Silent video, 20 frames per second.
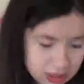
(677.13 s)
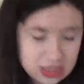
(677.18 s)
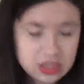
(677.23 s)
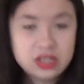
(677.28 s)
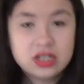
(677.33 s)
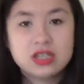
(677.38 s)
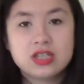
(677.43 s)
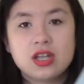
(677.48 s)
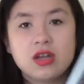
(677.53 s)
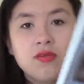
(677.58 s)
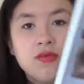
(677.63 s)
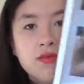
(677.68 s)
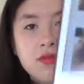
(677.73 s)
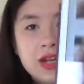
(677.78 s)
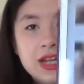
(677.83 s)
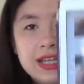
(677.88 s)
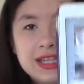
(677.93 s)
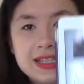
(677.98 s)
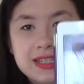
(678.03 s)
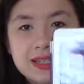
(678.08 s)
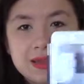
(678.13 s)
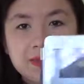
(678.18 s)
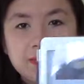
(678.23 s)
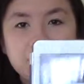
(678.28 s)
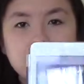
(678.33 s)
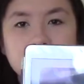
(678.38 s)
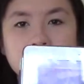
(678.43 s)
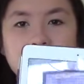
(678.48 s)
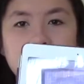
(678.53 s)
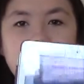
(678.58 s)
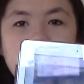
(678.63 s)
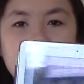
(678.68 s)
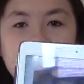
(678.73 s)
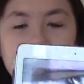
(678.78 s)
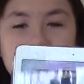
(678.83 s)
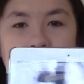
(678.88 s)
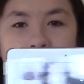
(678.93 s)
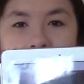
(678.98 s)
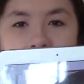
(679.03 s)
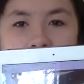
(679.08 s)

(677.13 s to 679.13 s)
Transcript: It's just a really simple app,